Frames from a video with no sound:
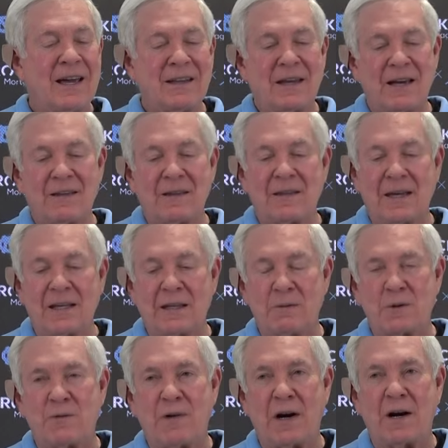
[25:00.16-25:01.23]
And the other thing
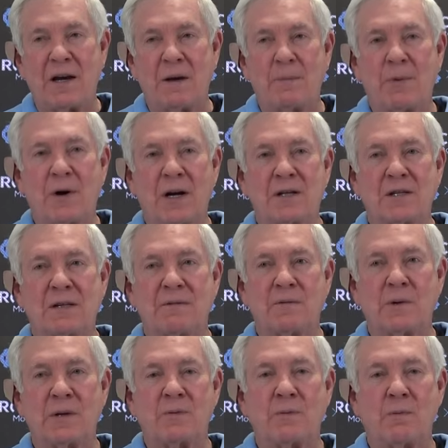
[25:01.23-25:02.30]
that was very
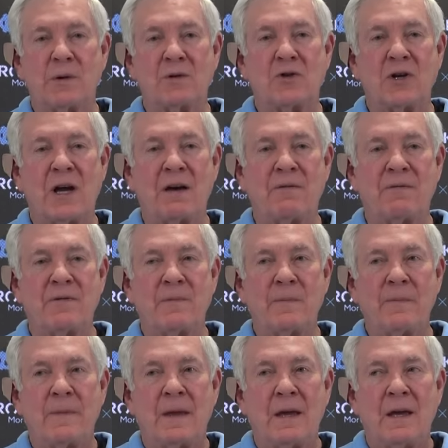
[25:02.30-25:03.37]
impressive with Jeff
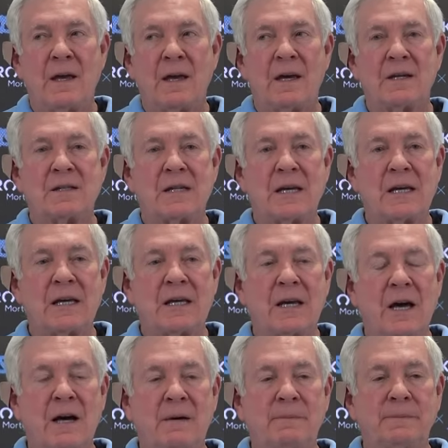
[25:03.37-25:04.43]
is
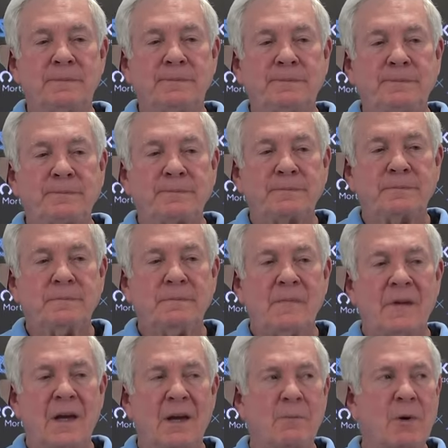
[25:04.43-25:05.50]
he
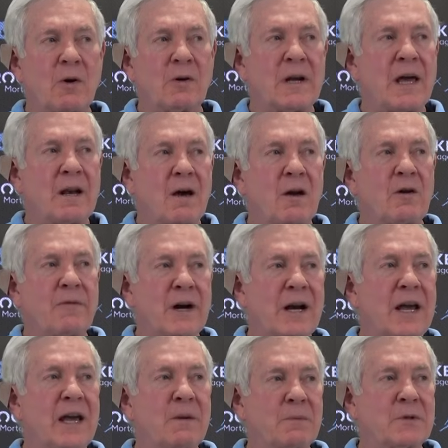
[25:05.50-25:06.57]
broke down all of
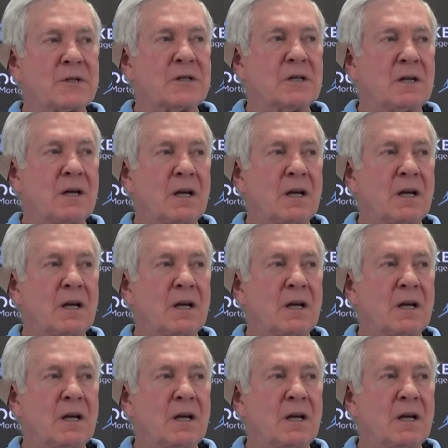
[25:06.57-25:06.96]
our games.